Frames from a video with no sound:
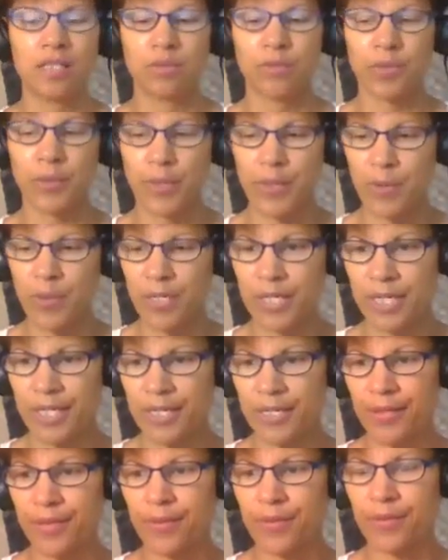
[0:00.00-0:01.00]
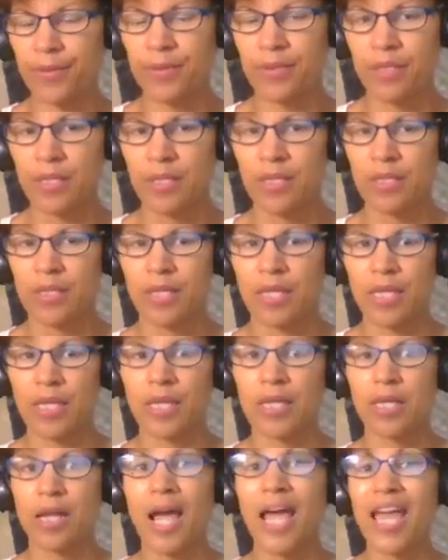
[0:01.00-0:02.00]
What do I want to do?
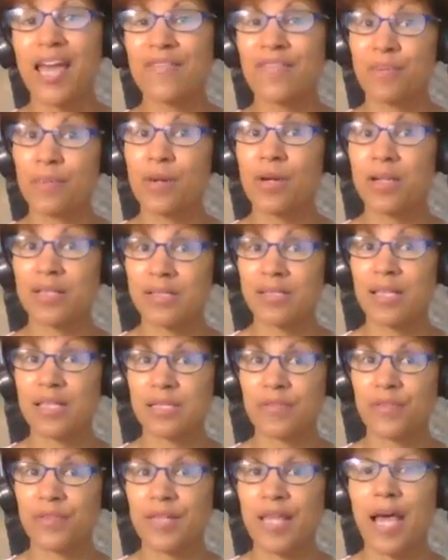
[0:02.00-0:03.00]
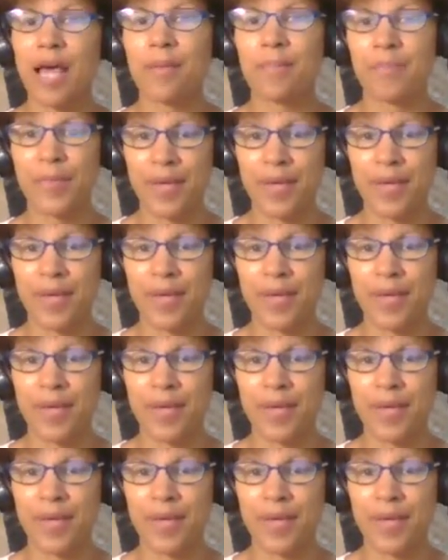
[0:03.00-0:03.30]
And I have a process for that.